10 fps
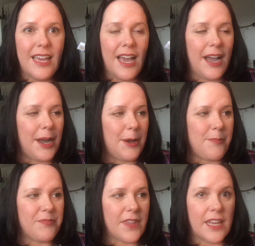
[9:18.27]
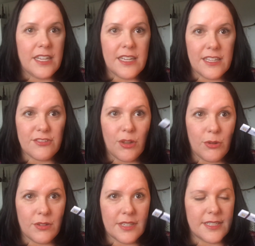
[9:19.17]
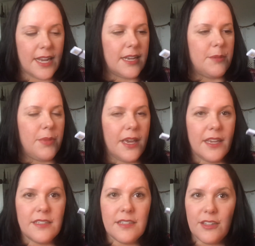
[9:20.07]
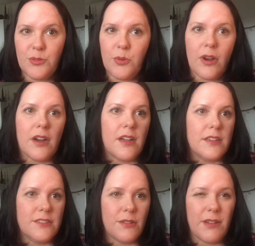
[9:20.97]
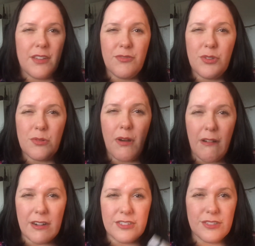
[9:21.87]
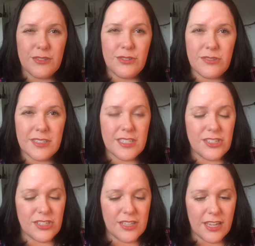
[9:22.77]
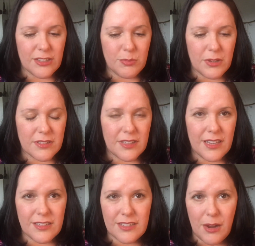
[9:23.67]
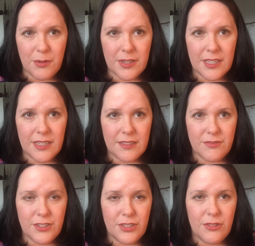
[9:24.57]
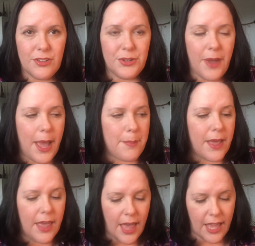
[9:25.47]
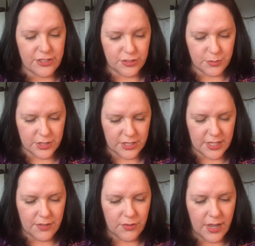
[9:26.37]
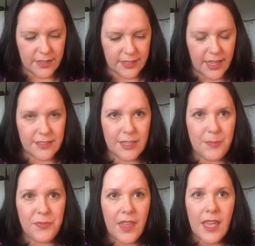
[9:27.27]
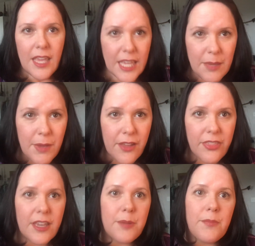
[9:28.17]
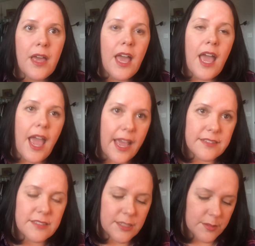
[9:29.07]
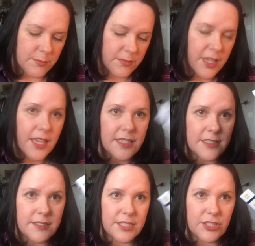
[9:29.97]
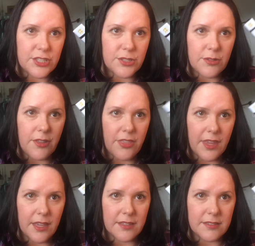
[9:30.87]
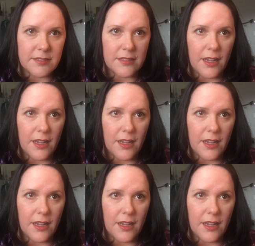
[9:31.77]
And it is old and dated, but it does work. So if you are still using teaching textbooks and it's not working for you, the new app, I just wanted to give you guys a heads up. Email them, ask them to send you this,